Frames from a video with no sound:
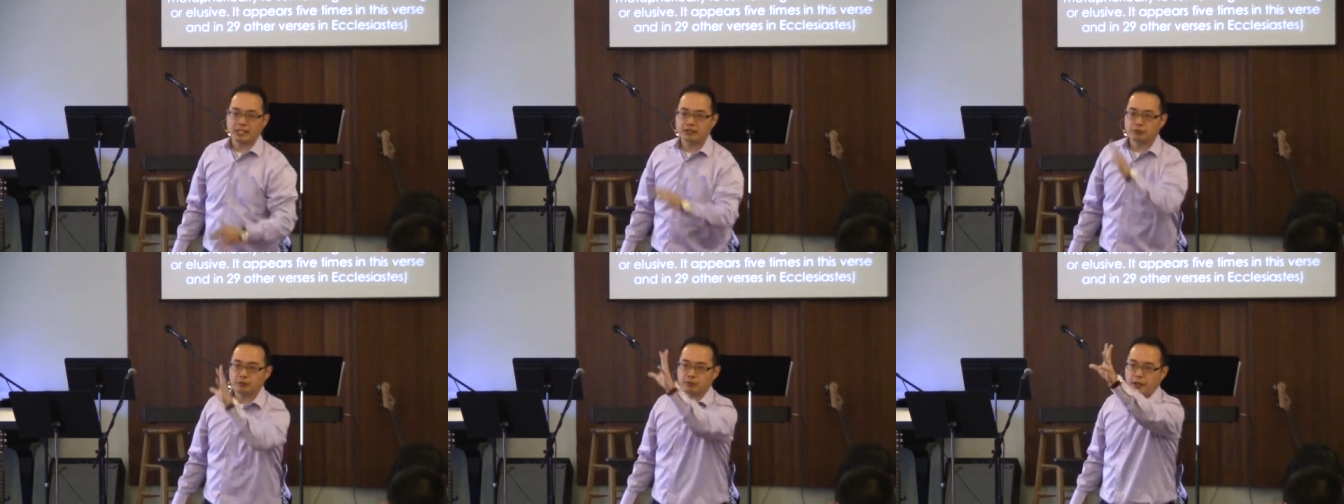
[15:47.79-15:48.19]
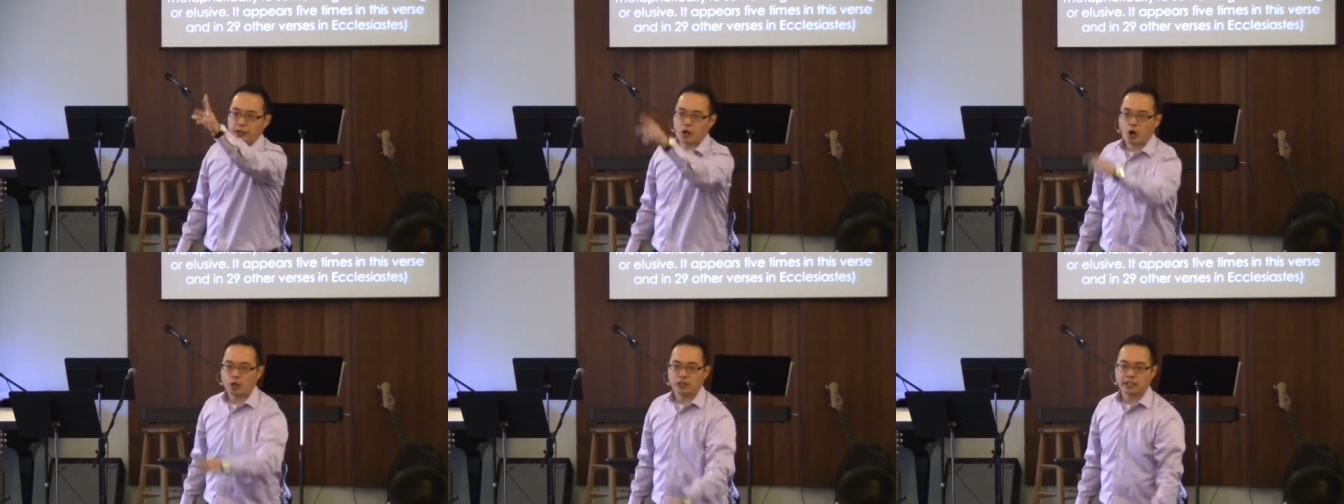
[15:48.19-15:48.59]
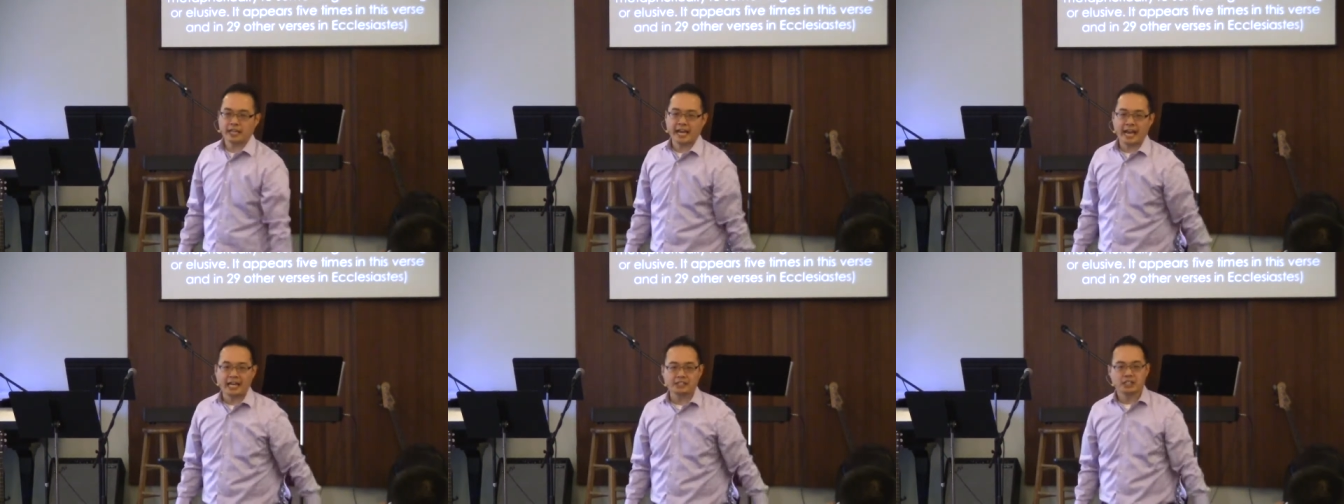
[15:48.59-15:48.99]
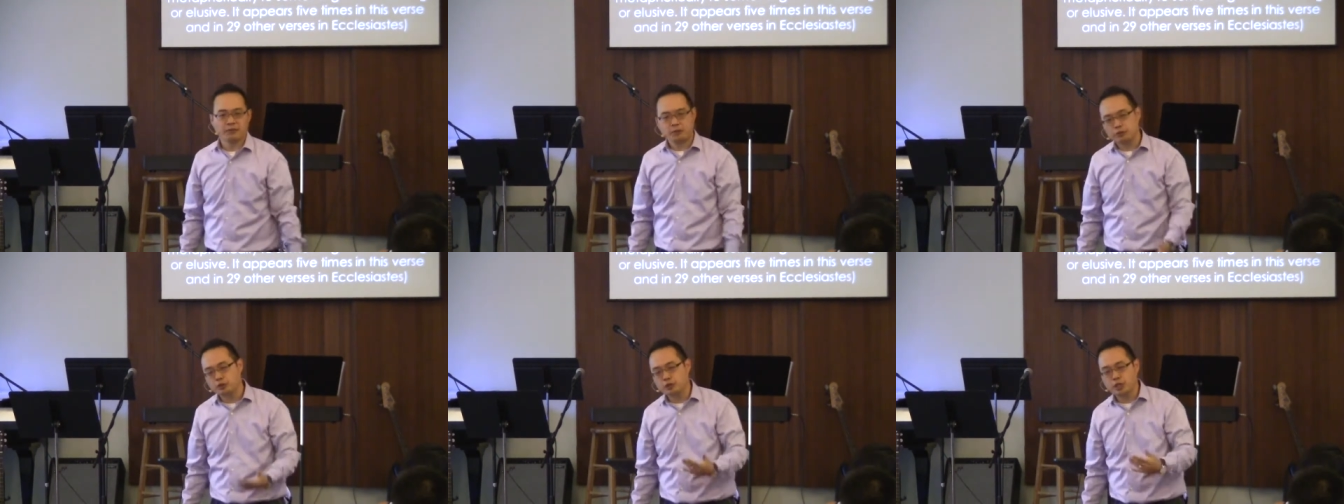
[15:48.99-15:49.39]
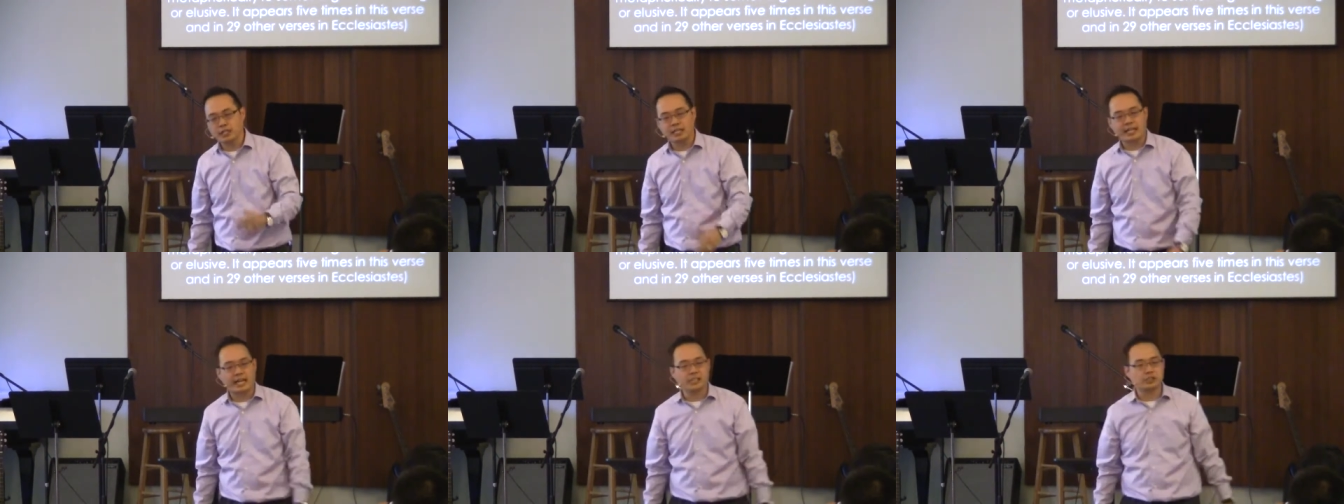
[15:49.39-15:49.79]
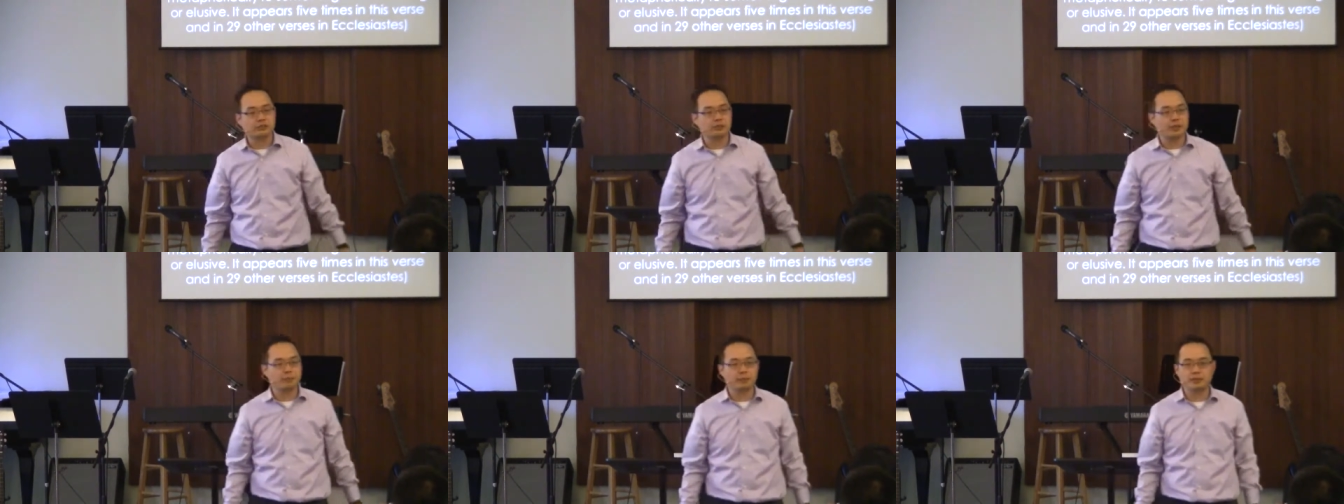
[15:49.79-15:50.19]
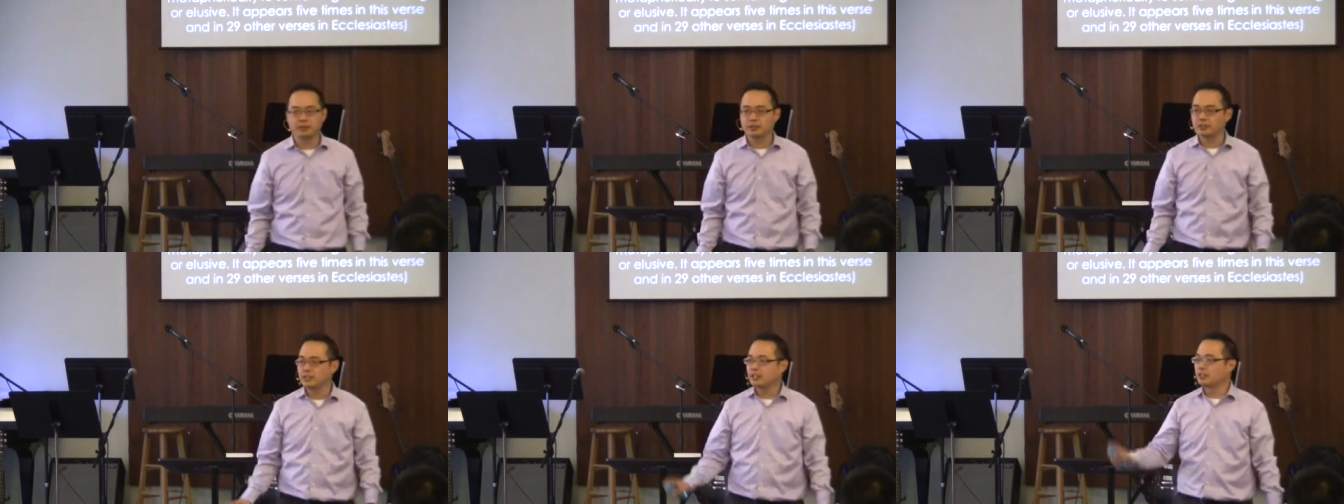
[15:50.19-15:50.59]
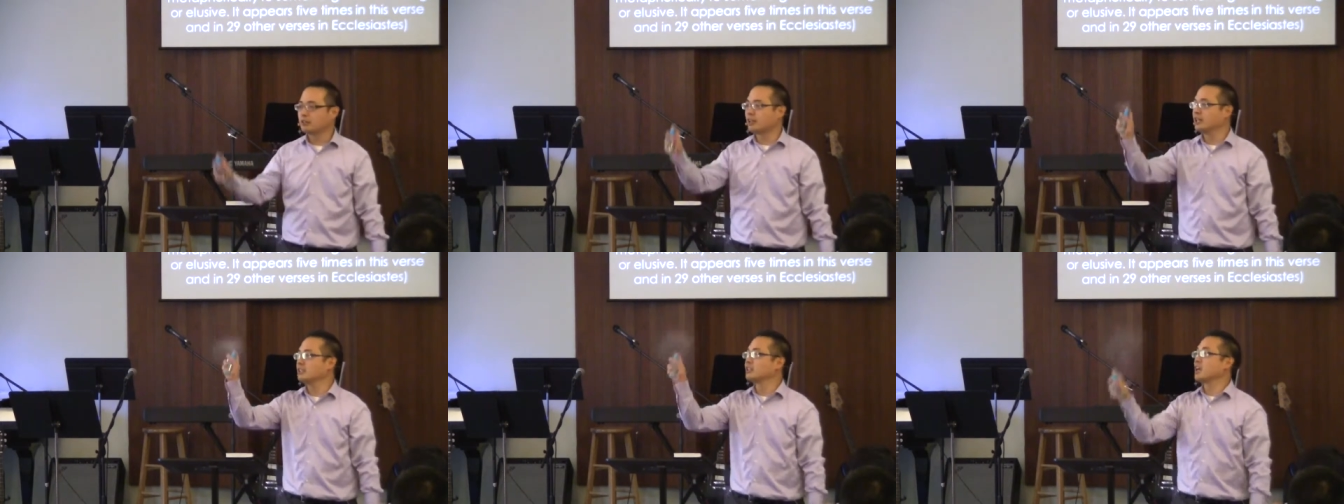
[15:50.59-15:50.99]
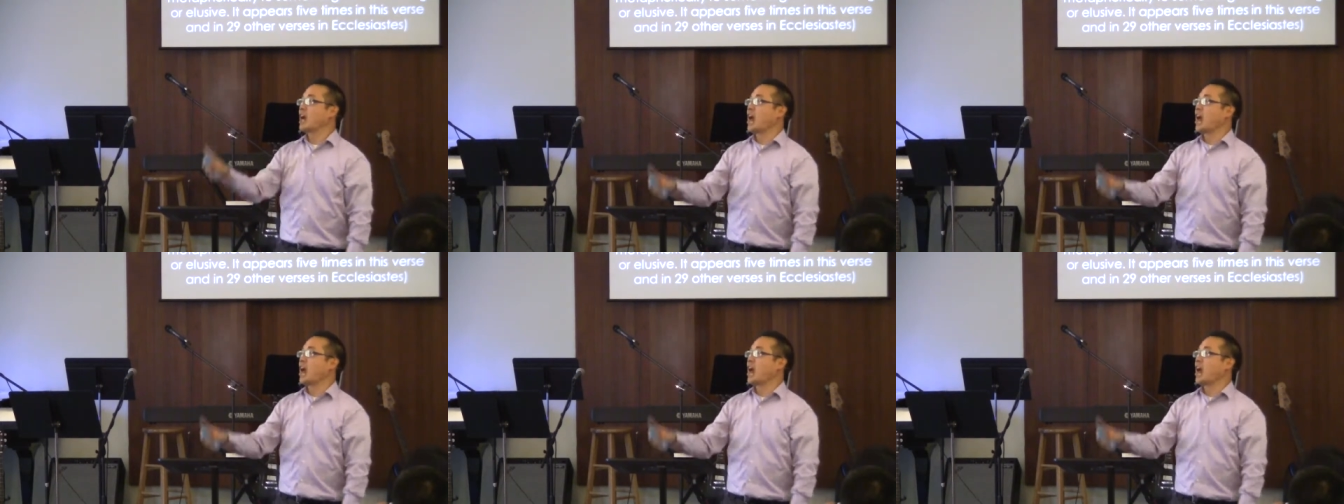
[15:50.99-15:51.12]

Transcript: It's very hard to catch. Have you ever tried to catch a vapor, right?